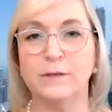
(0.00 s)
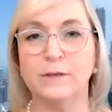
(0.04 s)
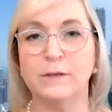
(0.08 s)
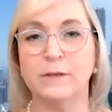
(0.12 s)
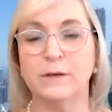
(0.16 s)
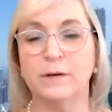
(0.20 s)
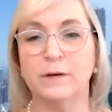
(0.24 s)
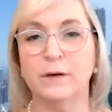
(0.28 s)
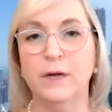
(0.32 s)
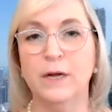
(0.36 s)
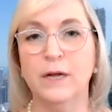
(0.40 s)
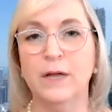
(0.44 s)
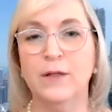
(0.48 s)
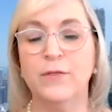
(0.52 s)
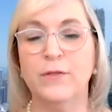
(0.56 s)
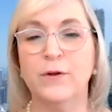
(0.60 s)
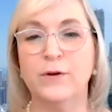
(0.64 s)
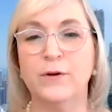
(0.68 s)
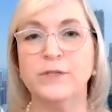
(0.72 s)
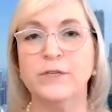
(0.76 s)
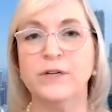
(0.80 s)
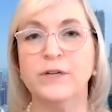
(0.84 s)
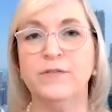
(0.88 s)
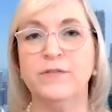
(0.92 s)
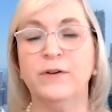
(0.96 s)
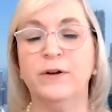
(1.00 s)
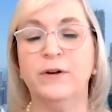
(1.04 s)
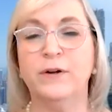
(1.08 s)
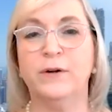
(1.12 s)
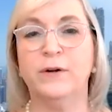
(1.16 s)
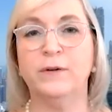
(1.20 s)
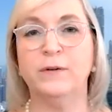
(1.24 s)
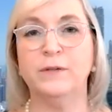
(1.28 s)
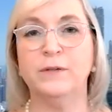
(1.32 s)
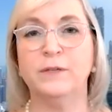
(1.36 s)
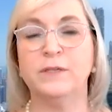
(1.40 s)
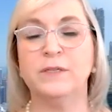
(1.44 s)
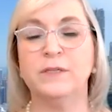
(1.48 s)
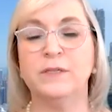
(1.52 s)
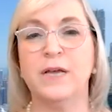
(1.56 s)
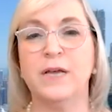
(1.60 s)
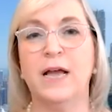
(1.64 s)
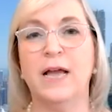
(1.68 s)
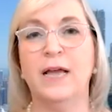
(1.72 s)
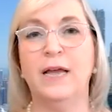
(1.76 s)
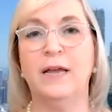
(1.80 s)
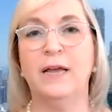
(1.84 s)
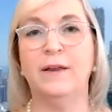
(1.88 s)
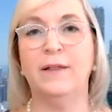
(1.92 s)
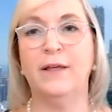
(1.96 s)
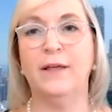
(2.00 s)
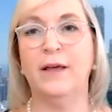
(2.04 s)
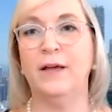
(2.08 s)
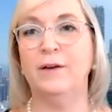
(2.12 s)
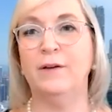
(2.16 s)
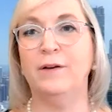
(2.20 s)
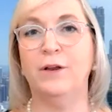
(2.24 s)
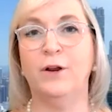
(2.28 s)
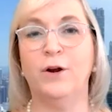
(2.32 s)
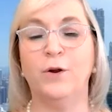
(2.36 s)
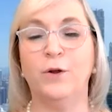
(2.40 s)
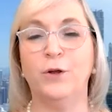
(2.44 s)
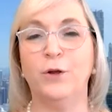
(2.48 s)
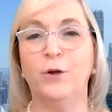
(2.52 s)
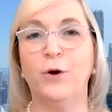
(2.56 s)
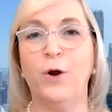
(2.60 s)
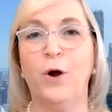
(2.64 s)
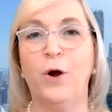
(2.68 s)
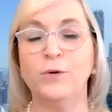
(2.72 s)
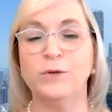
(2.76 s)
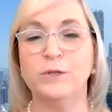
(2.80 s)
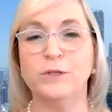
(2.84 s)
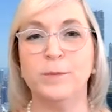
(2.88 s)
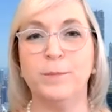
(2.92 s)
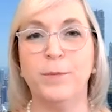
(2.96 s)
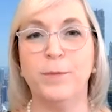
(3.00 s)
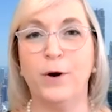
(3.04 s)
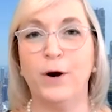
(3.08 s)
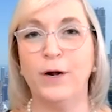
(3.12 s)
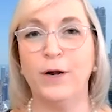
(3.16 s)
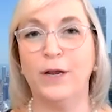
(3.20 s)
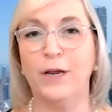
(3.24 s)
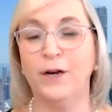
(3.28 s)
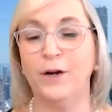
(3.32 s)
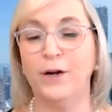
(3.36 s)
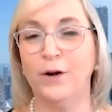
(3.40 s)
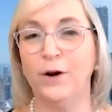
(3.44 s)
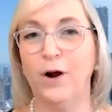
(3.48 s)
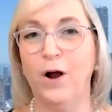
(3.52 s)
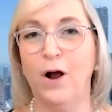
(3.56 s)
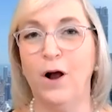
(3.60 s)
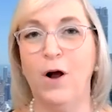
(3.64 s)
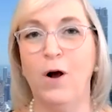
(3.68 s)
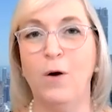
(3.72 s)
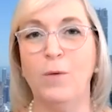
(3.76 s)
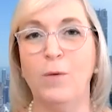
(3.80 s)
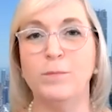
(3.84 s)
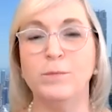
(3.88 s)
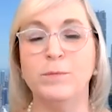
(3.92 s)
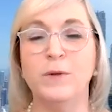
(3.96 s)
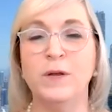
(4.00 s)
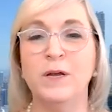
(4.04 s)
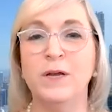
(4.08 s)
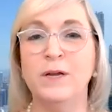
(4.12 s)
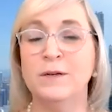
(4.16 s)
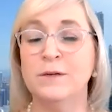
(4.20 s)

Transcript: They're difficult to say that, you'd host a party in your home,